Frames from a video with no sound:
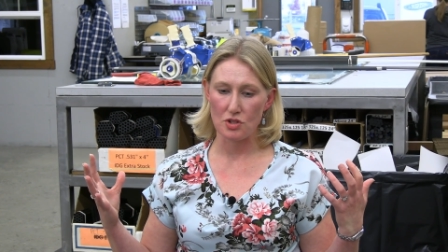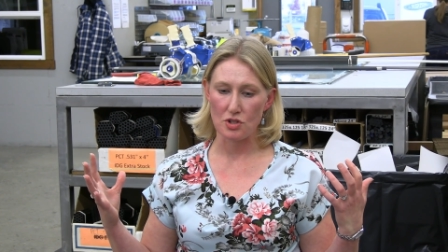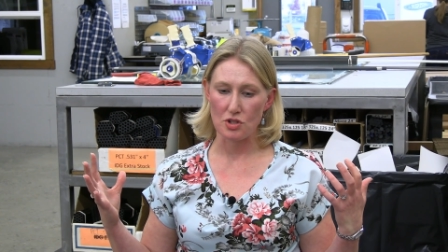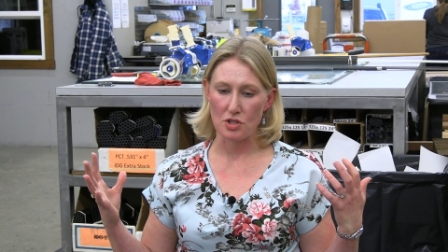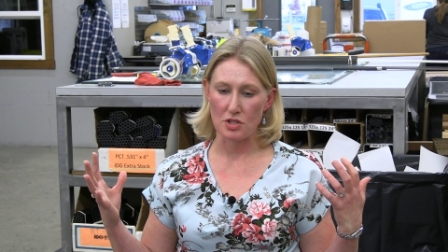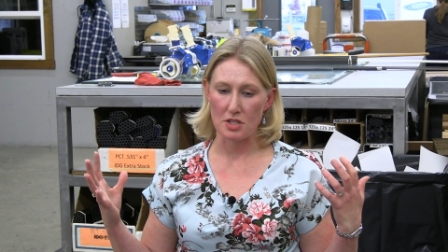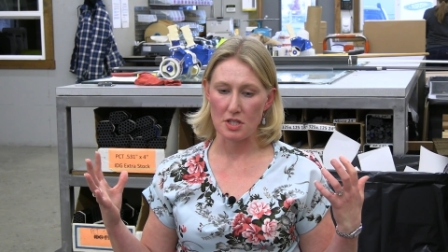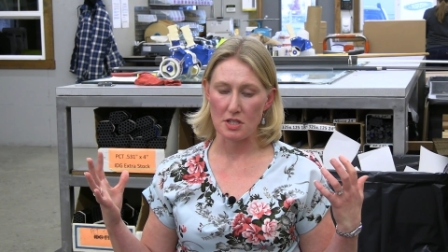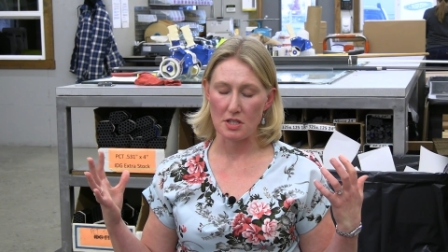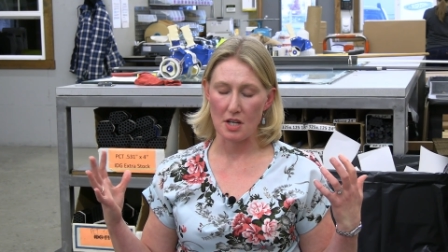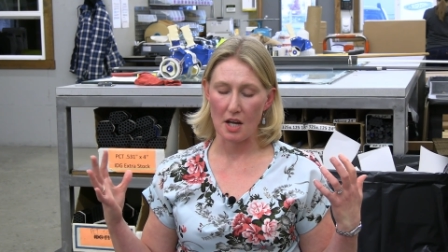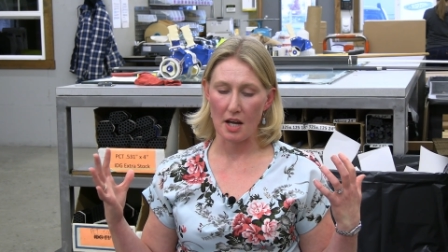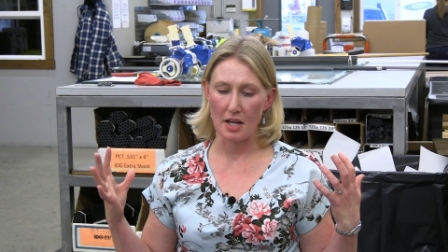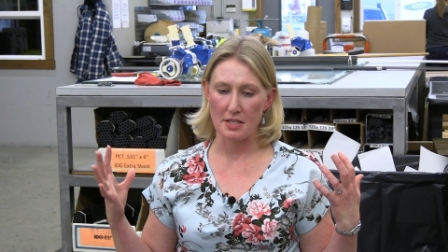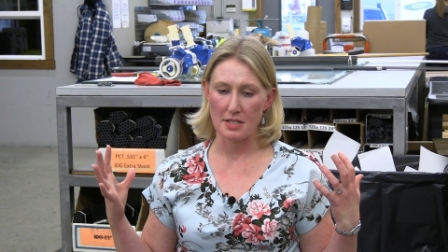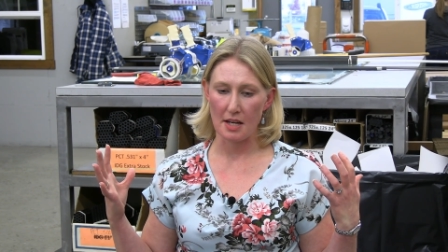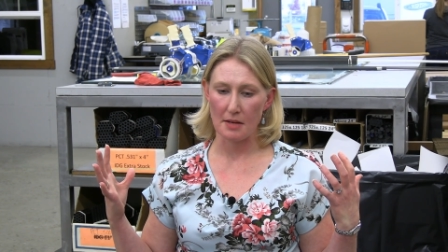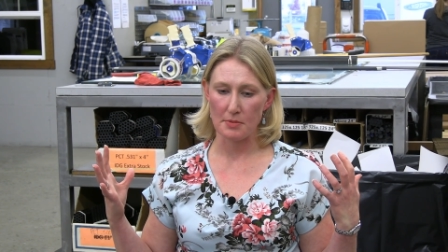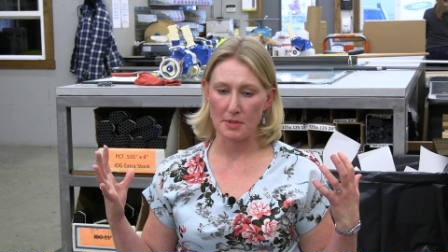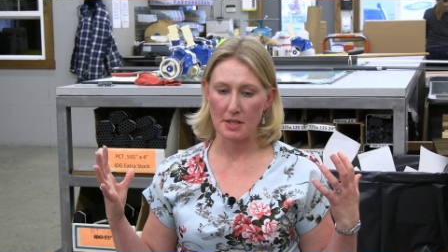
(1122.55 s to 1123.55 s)
just
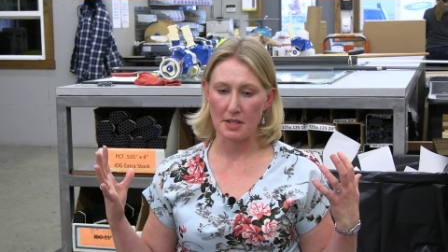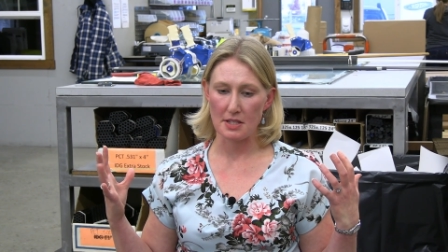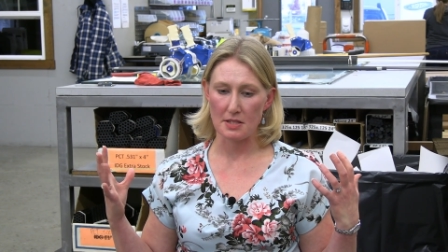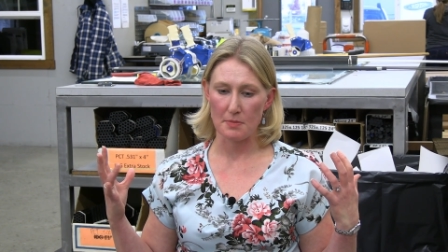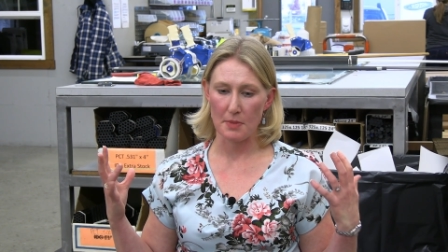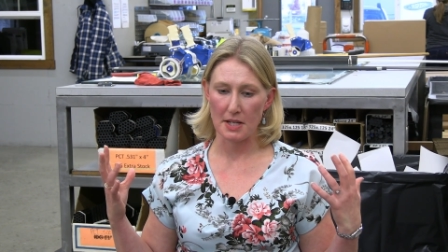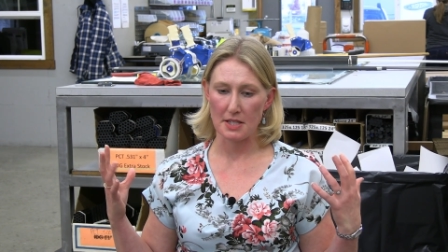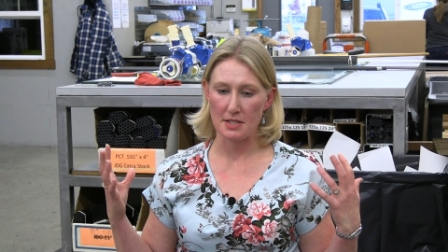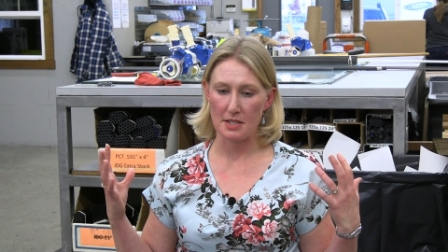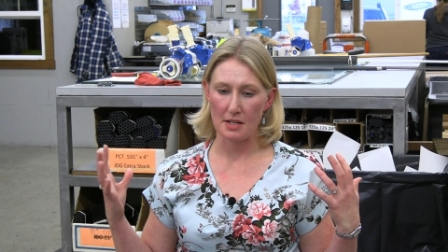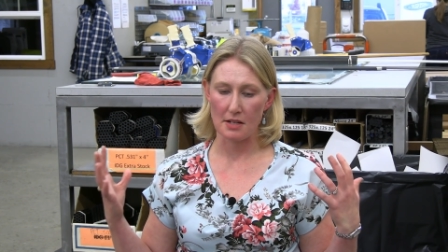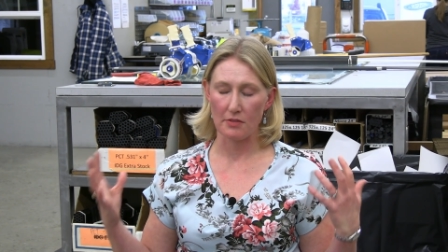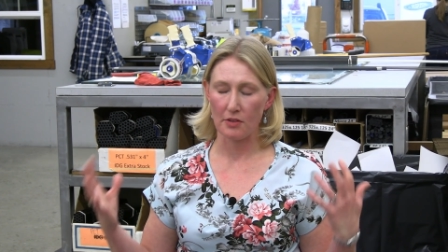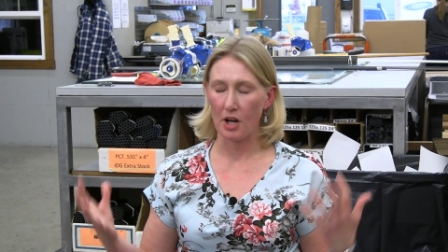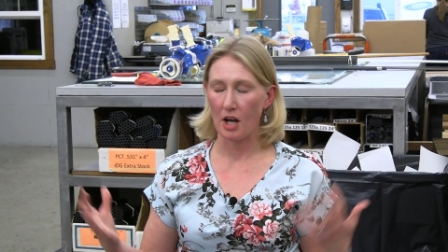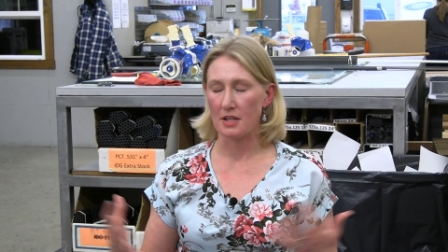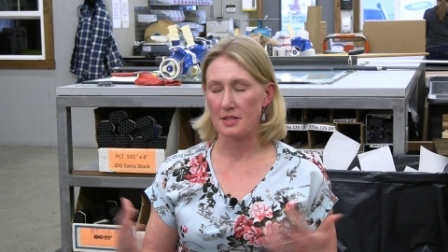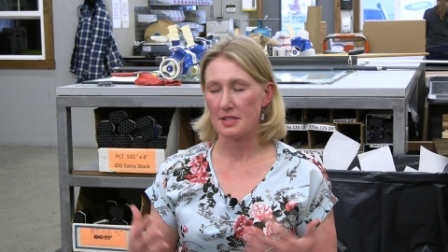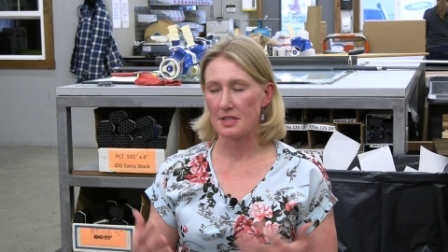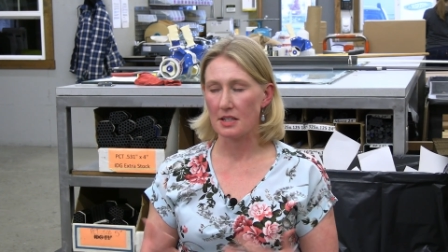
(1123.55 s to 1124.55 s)
adopted this mindset of
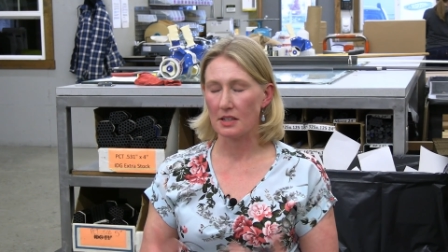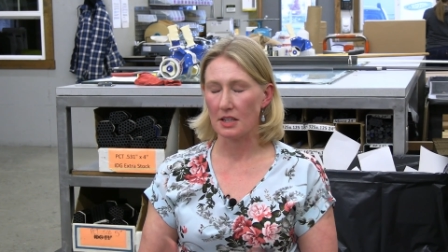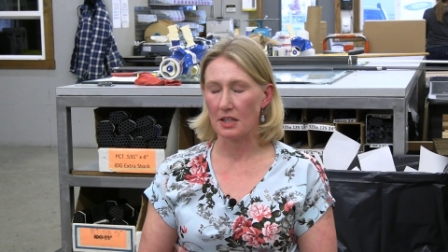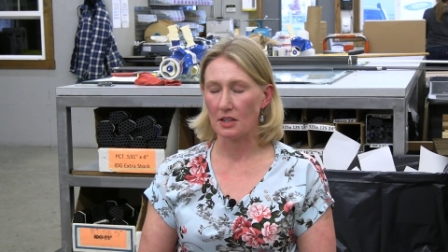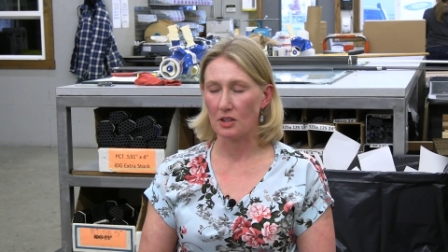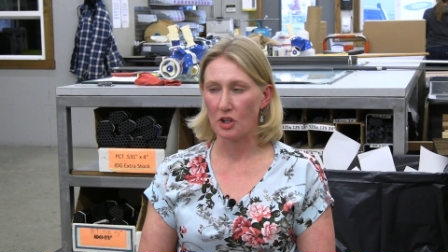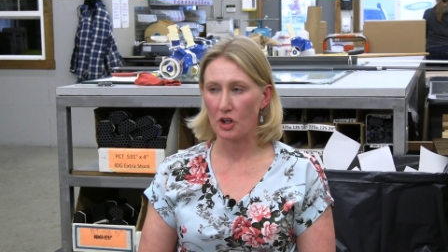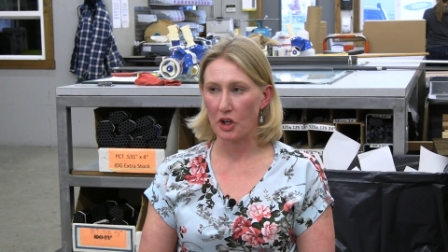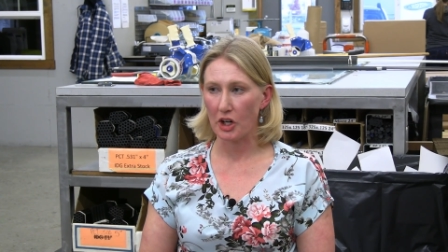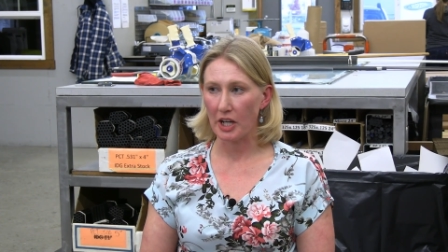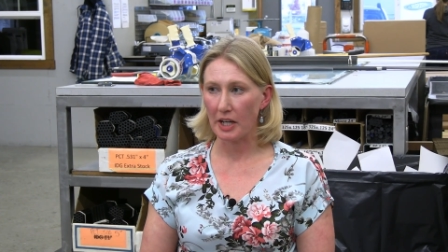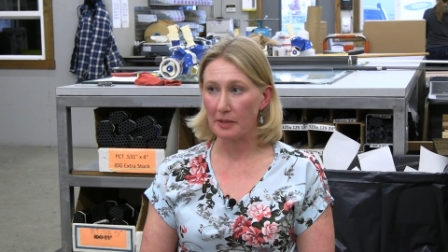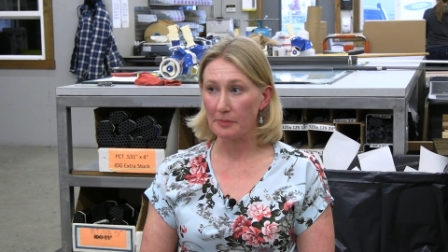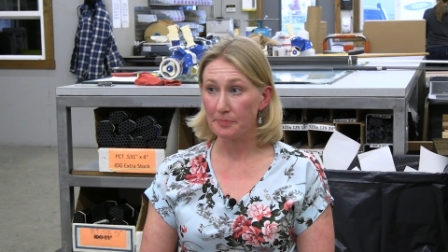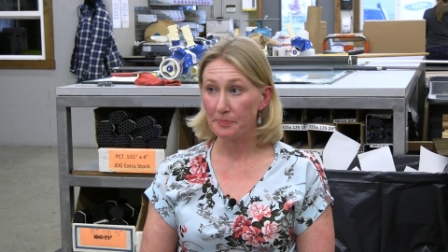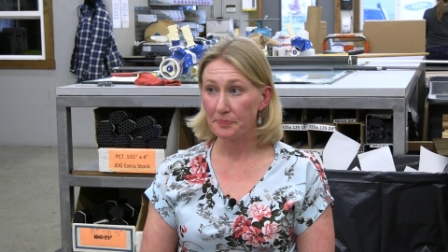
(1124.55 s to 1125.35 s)
constantly learning.